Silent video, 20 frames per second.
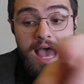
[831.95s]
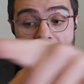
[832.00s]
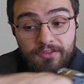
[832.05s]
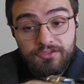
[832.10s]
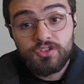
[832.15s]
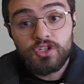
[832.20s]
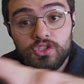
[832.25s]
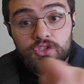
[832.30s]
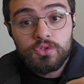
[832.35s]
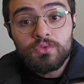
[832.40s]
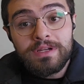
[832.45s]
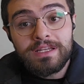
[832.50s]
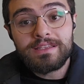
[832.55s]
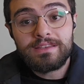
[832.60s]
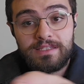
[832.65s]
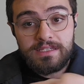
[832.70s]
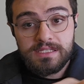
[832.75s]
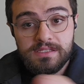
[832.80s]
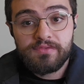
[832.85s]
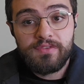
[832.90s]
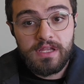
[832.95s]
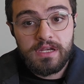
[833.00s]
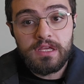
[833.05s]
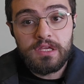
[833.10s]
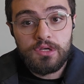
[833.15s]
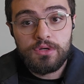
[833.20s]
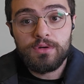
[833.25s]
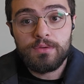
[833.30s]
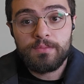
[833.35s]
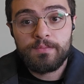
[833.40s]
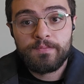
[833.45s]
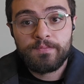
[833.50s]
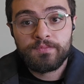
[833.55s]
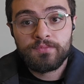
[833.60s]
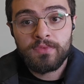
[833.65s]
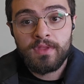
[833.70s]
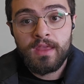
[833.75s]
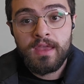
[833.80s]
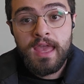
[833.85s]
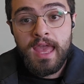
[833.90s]
After doing this video
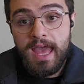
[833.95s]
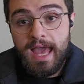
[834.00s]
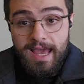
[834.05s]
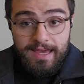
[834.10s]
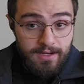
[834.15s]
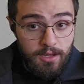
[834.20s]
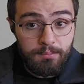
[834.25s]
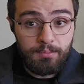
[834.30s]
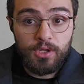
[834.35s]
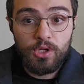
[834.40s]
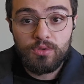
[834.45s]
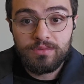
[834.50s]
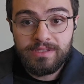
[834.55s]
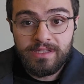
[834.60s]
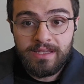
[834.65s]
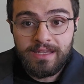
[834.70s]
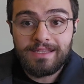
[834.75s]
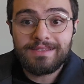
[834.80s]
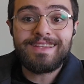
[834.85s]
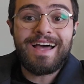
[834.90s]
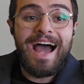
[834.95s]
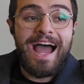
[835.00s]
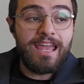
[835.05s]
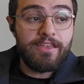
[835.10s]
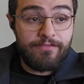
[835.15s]
and uploading it,